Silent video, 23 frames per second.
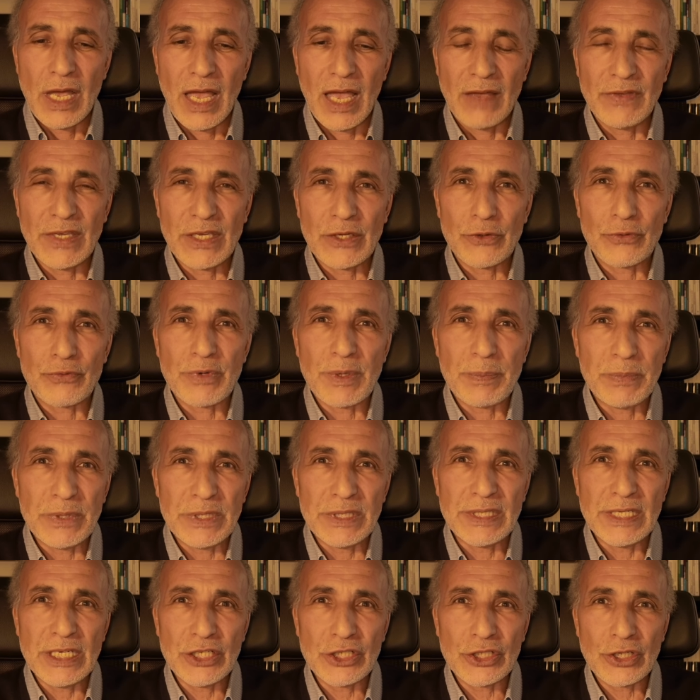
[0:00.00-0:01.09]
Having a
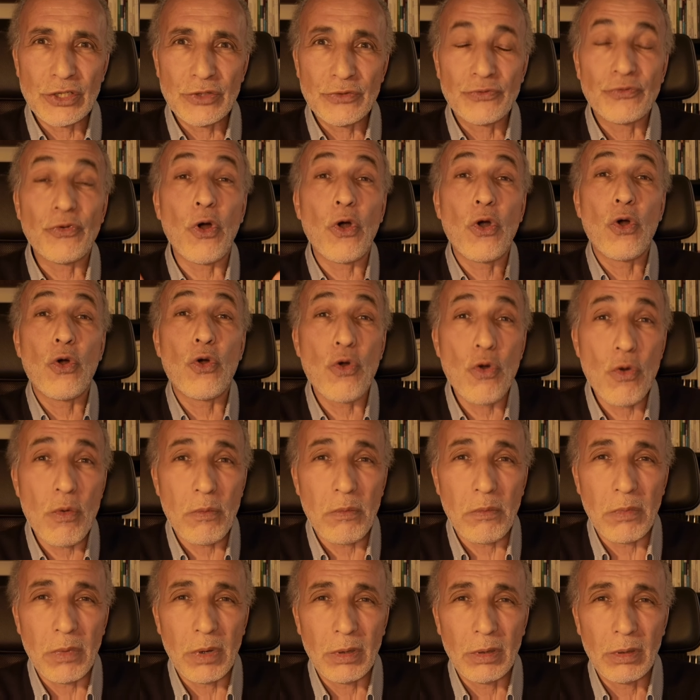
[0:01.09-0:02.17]
reputation for
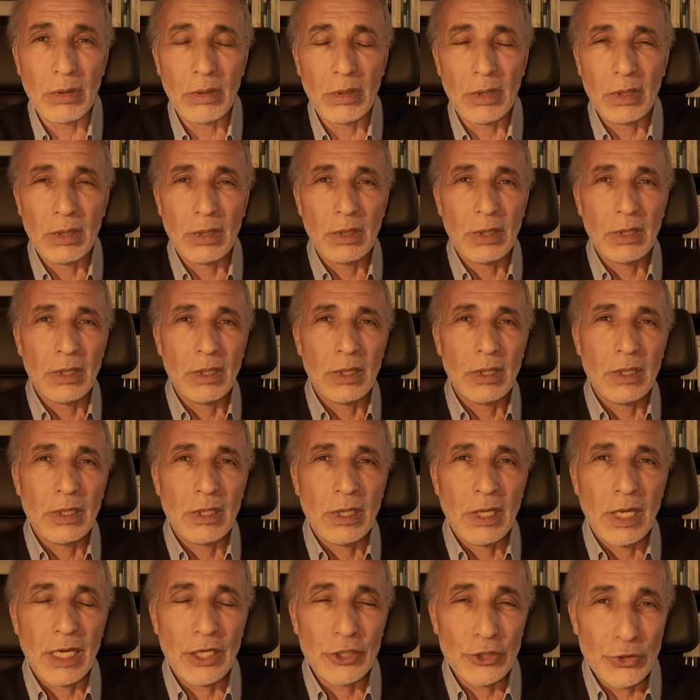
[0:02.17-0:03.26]
whom?
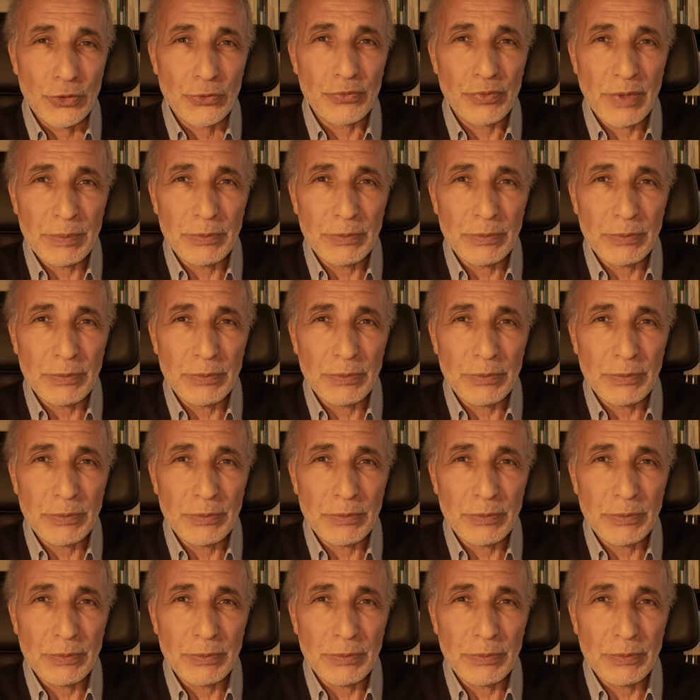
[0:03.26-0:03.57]
And your